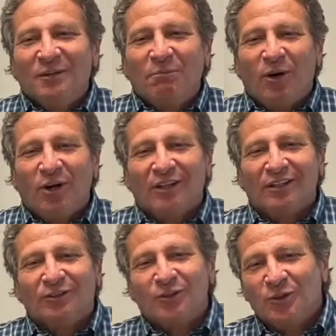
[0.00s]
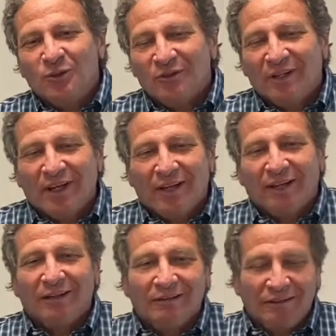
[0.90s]
Part of the student
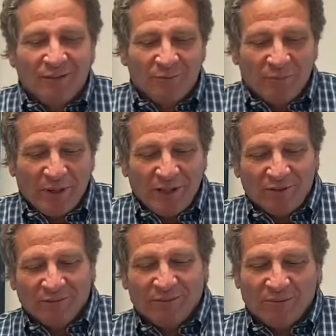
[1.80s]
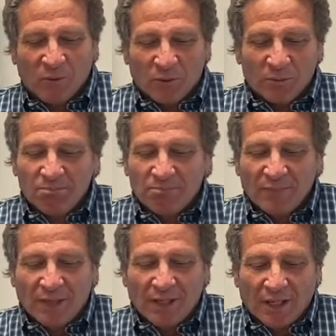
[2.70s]
and information form,
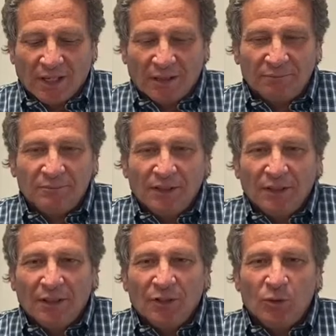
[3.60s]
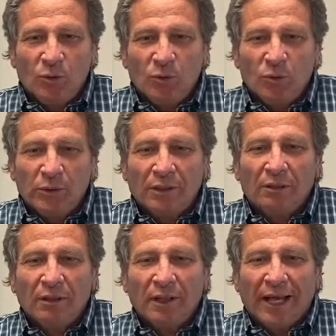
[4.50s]
you
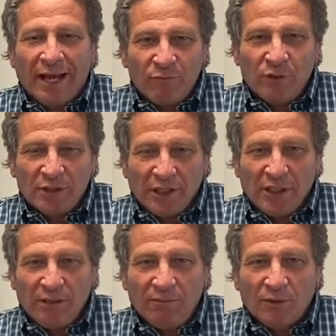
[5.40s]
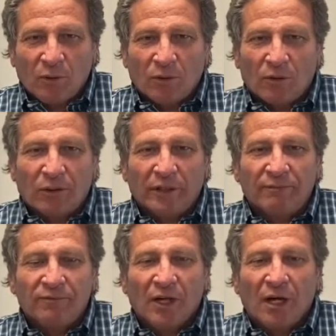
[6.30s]
will have received, or if
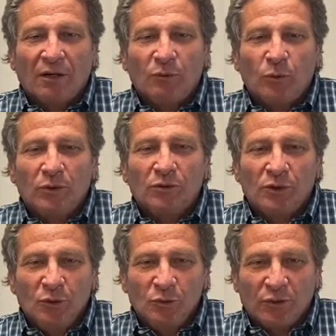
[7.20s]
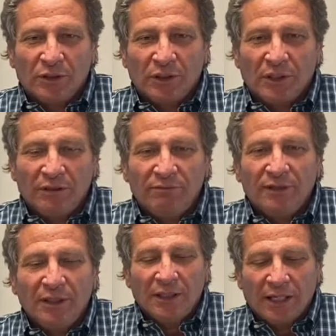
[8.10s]
not, will soon receive,
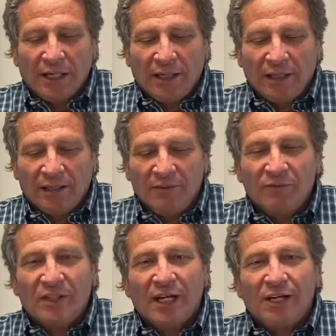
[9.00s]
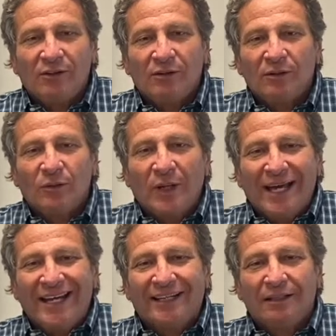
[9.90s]
an invitation to
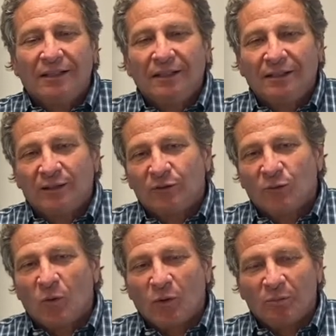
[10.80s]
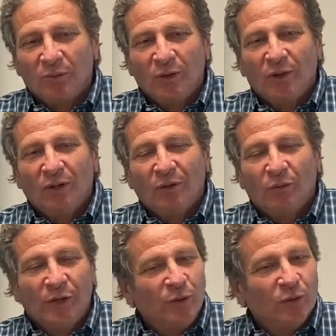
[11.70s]
edit this form.
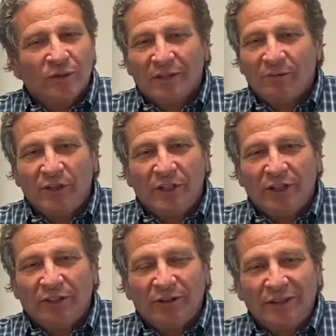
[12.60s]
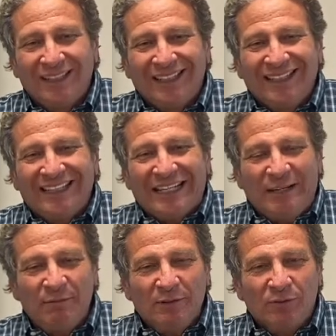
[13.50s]
We do this every year.
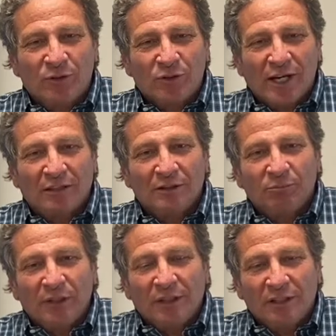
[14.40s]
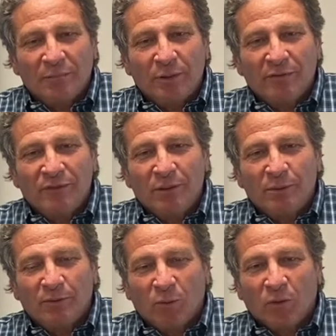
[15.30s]
Even if your child has been at Epiphany
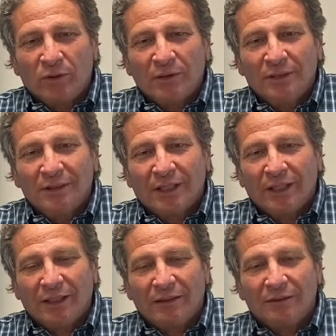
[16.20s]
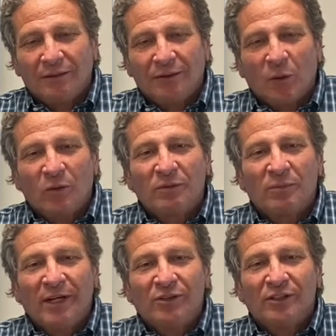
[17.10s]
before and no
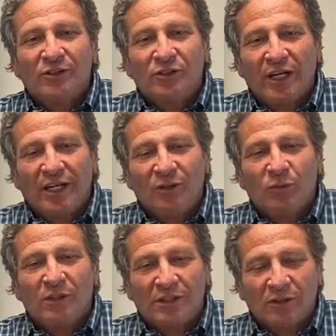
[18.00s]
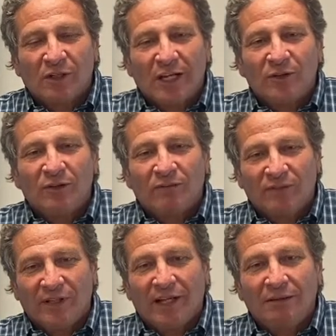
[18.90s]
information has changed, we still like you to
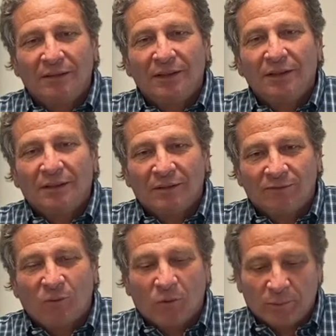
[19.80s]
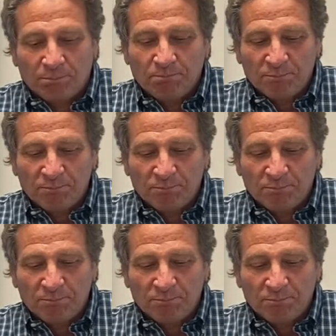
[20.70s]
fill out the form.